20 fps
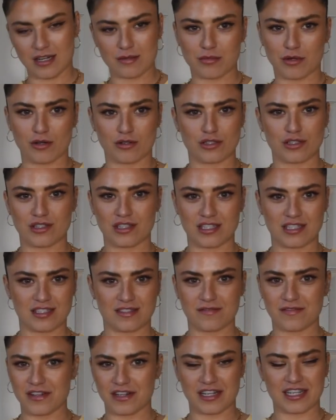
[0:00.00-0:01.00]
approaching
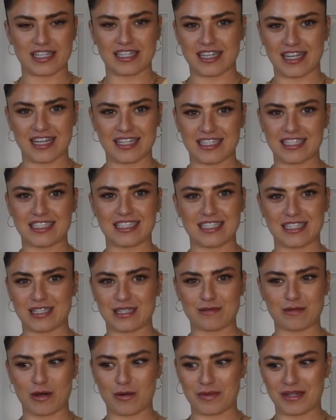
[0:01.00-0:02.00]
this very ADD at
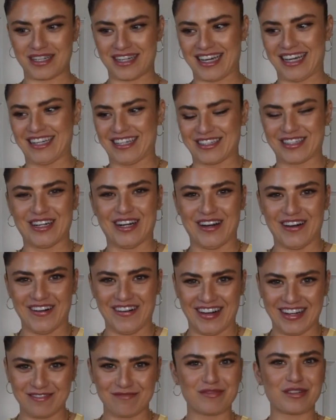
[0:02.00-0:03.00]
the moment. I don't know,
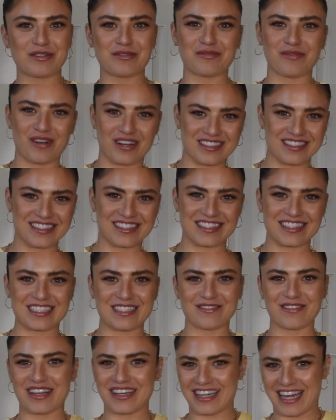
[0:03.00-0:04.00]
I put one
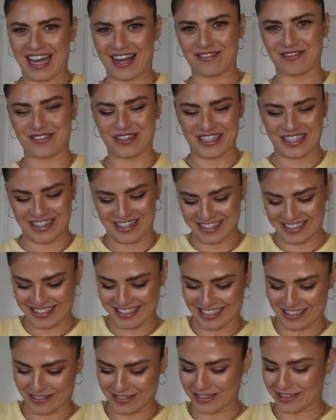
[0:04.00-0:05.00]
sleeve like halfway on and
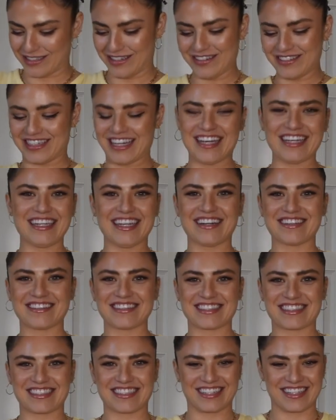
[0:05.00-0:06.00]
then I was like, okay, now the
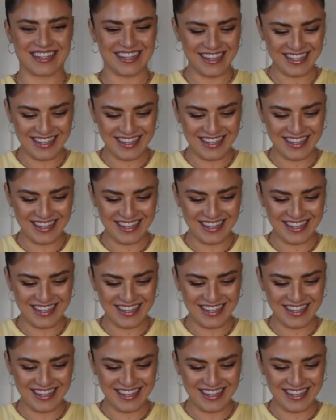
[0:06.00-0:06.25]
skirt.